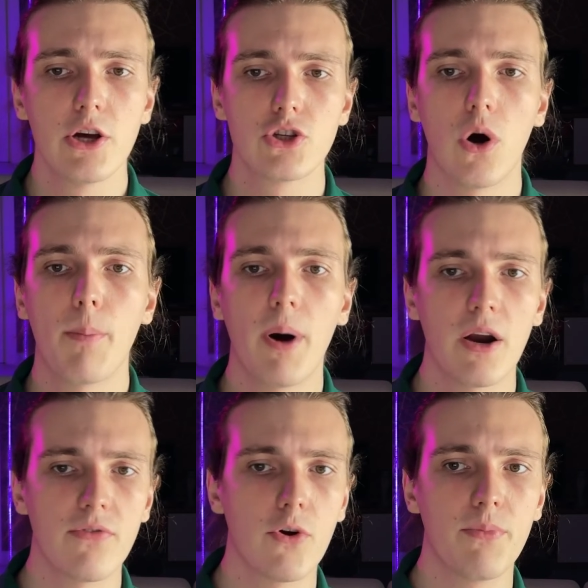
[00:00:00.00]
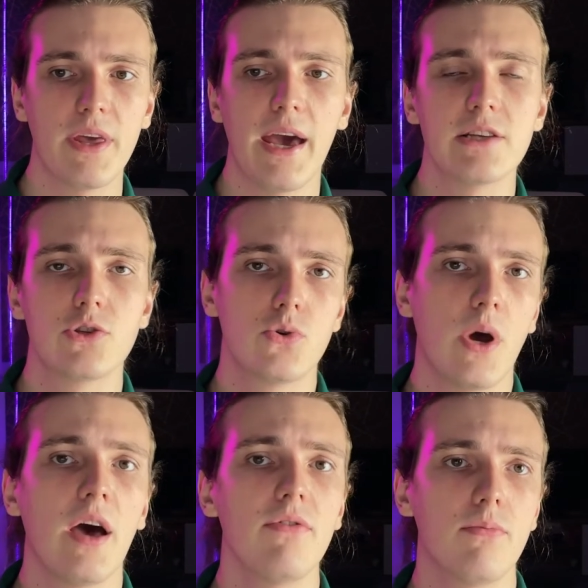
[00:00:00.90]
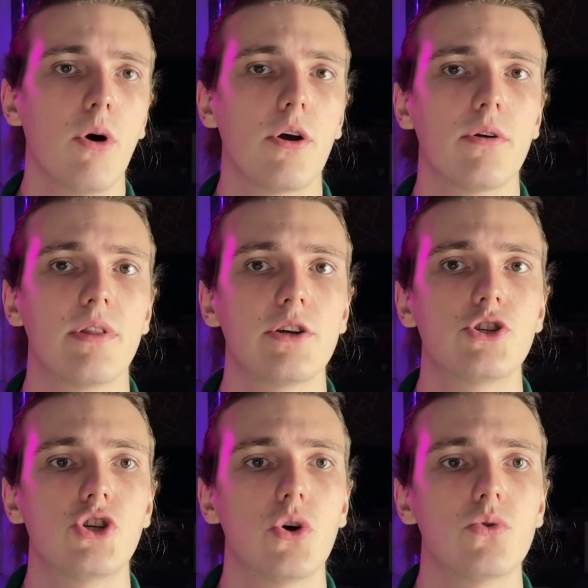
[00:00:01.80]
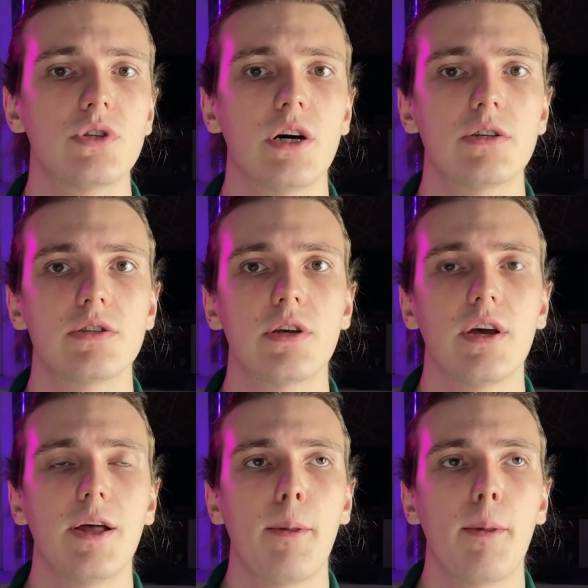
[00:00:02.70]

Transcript: So apart from the S2F model that shows us